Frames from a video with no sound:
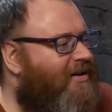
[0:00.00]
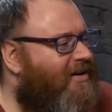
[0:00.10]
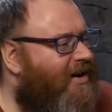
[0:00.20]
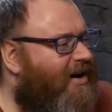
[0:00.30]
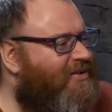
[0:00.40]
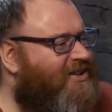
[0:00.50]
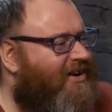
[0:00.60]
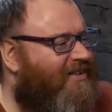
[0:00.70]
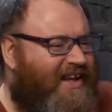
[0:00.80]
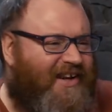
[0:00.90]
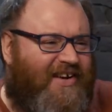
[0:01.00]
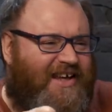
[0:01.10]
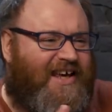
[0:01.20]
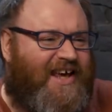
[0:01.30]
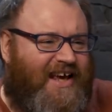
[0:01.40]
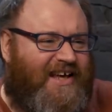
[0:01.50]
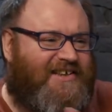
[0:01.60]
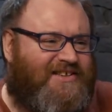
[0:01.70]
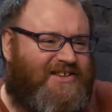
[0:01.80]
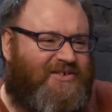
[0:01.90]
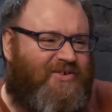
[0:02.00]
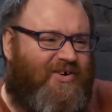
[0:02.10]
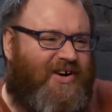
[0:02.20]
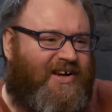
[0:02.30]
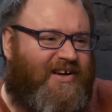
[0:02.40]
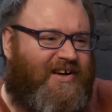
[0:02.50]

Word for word: um, I was kind of thinking like keys that you lock. Uh,